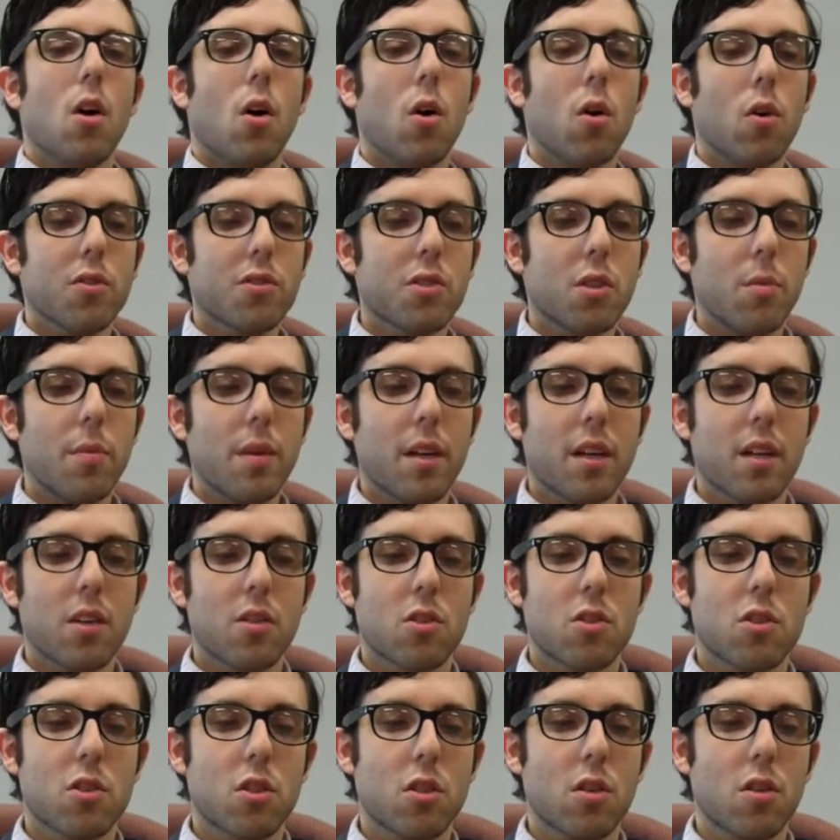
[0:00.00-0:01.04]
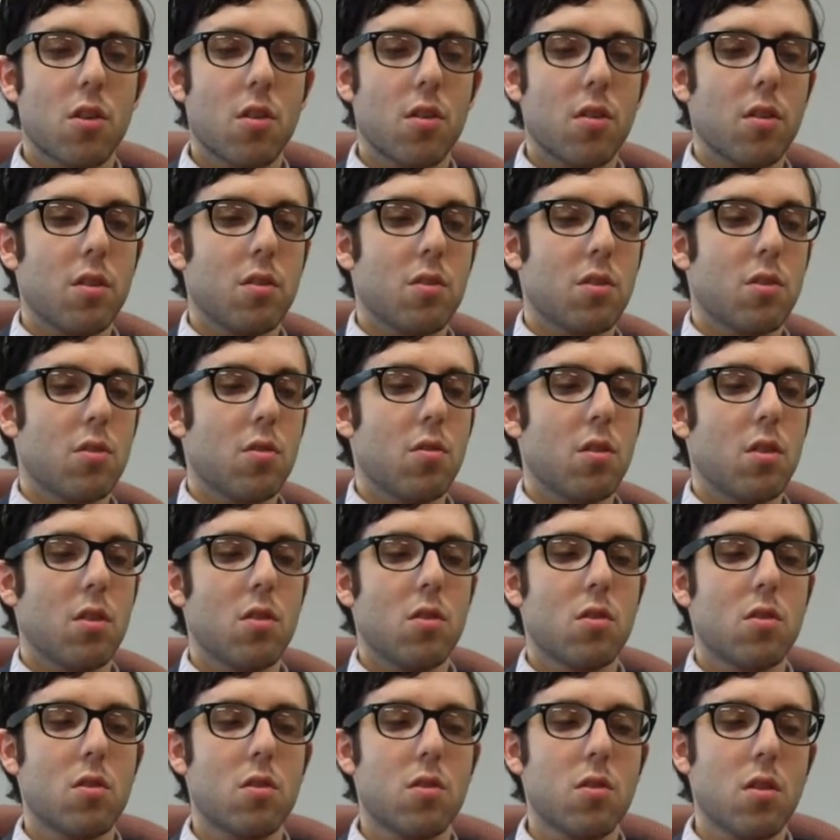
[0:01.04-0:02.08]
Also making sure that
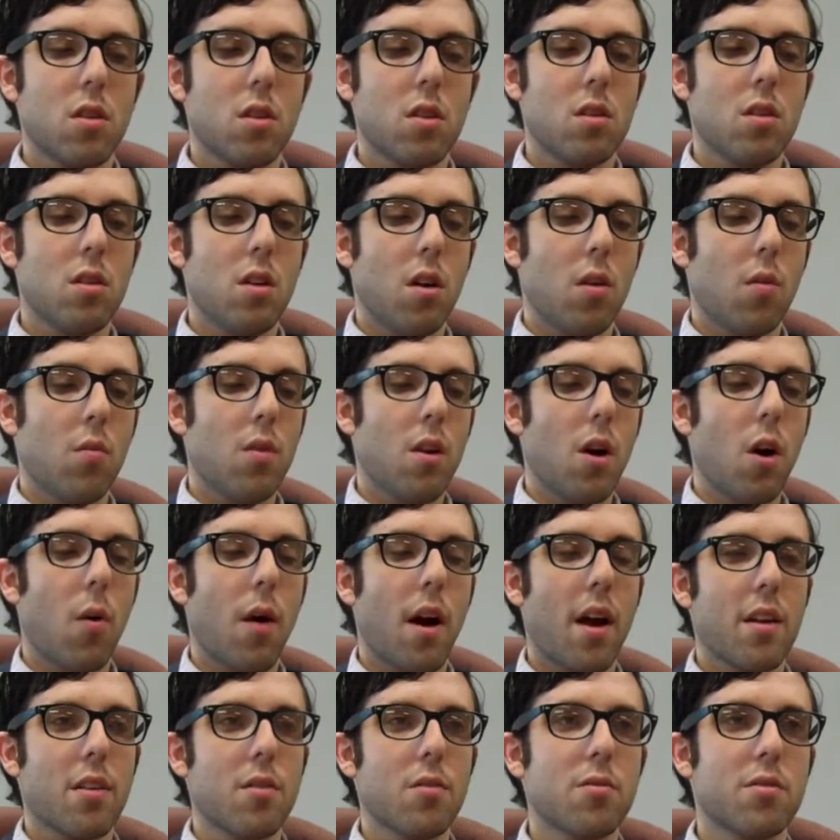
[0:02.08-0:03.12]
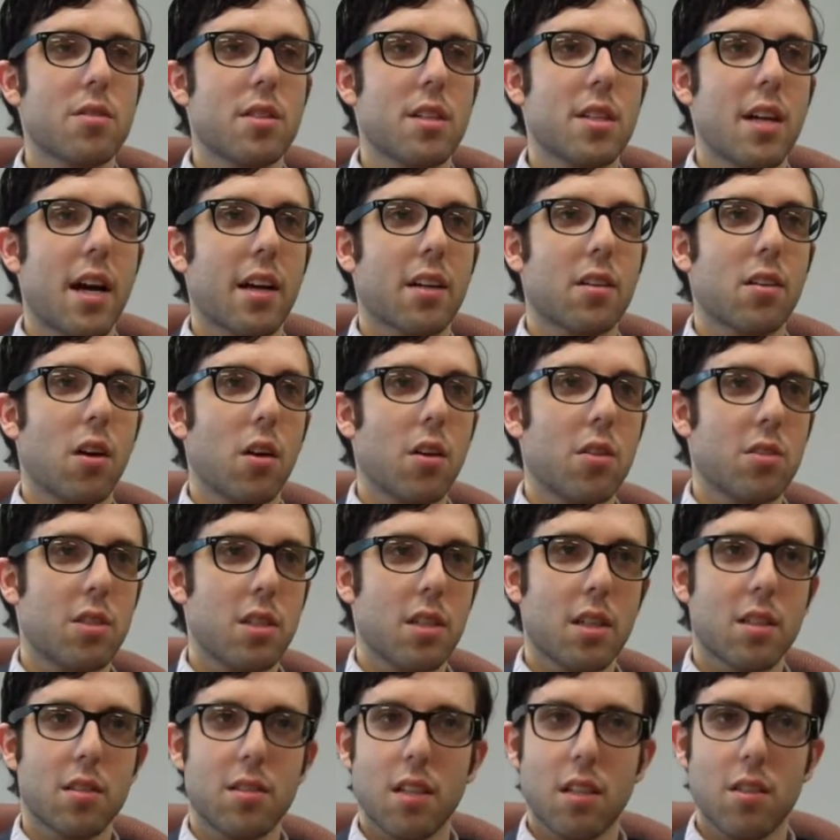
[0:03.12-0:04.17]
students, know how to use the technology,
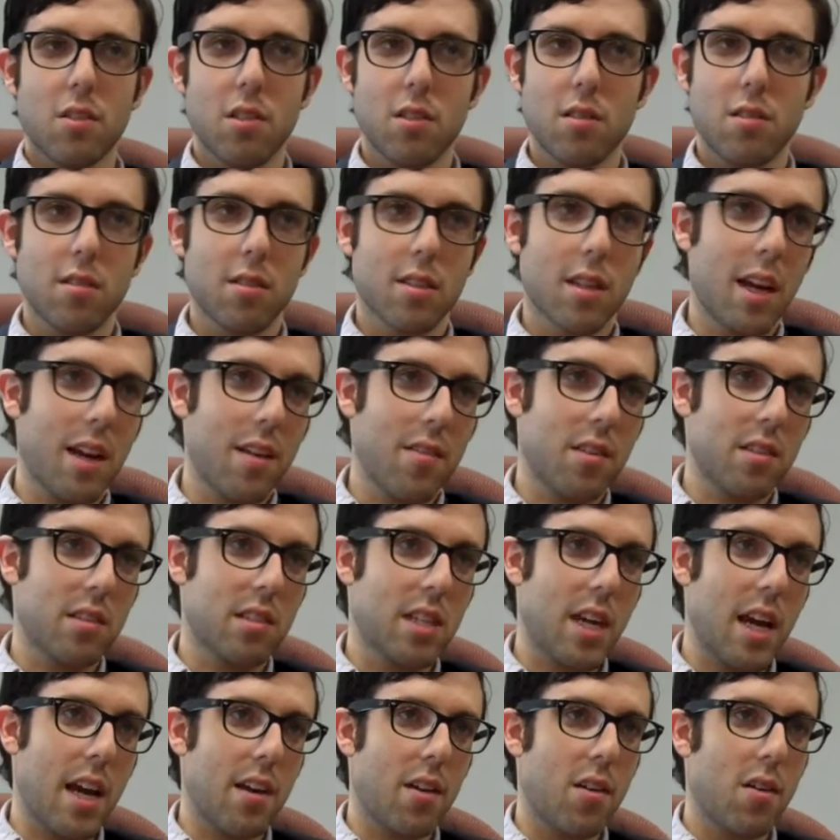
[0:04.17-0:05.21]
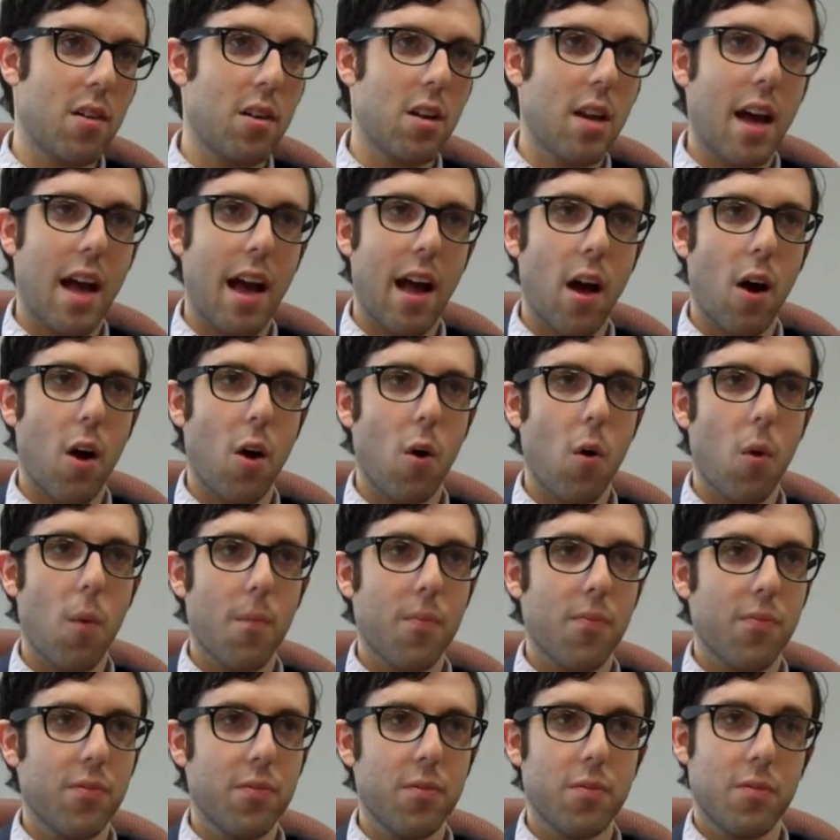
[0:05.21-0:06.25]
because that's just kind of the standard how
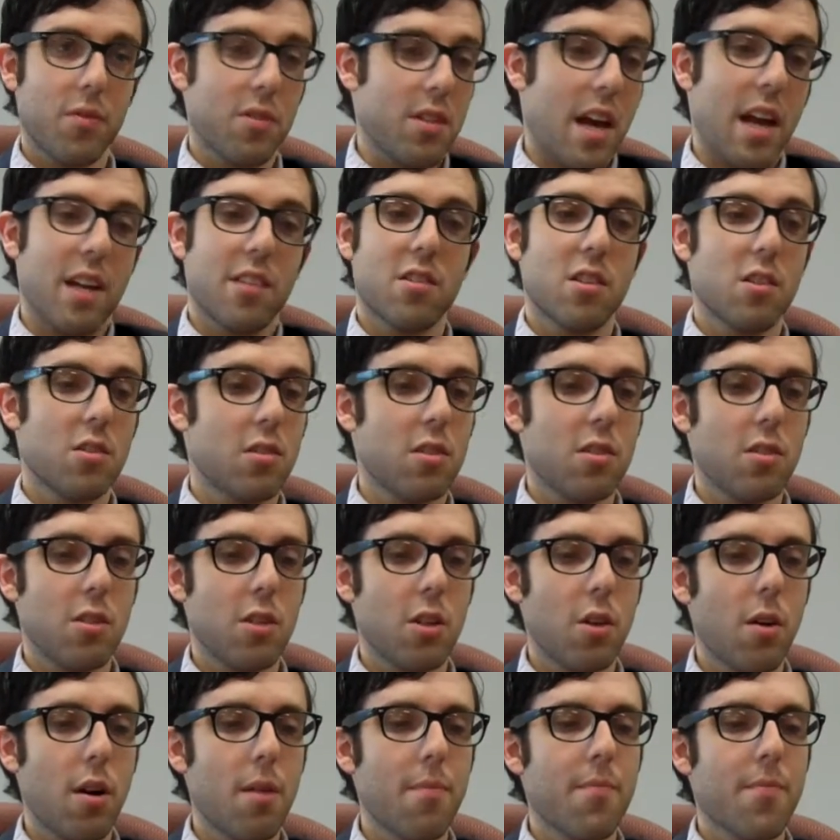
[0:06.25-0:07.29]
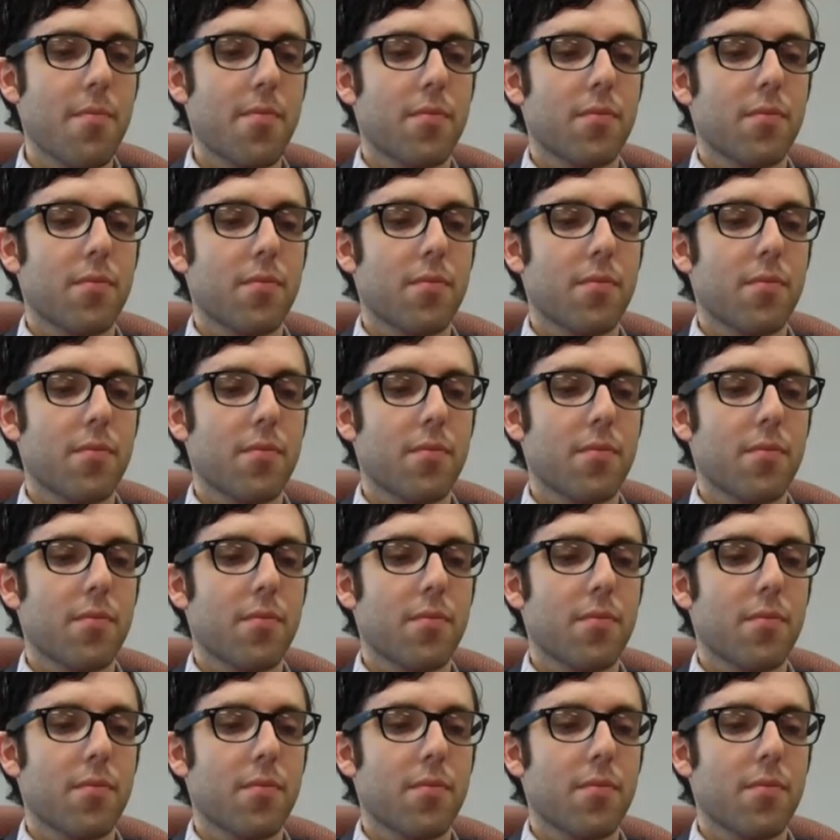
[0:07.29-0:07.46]
statisticians do it.